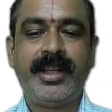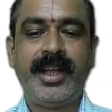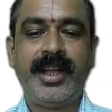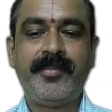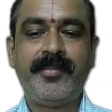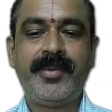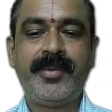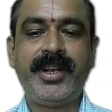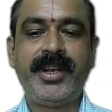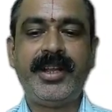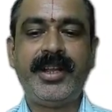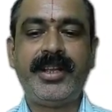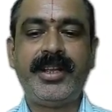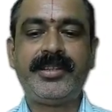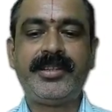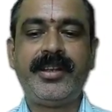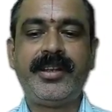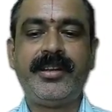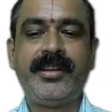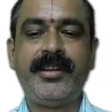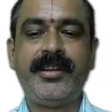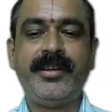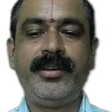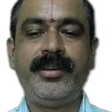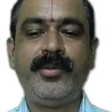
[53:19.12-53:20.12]

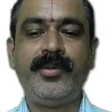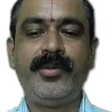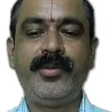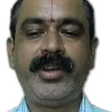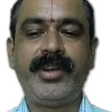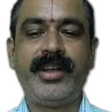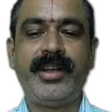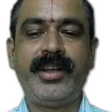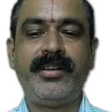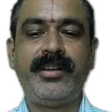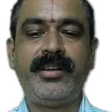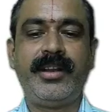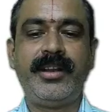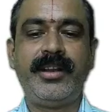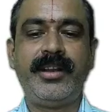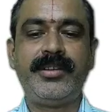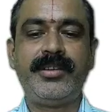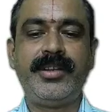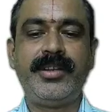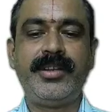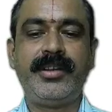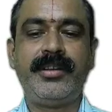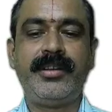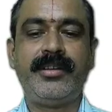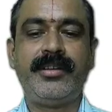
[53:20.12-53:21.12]
capitalizing on new
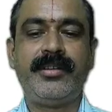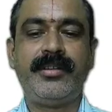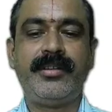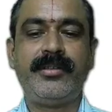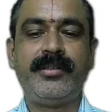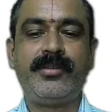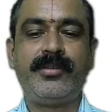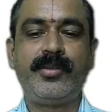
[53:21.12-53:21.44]
technology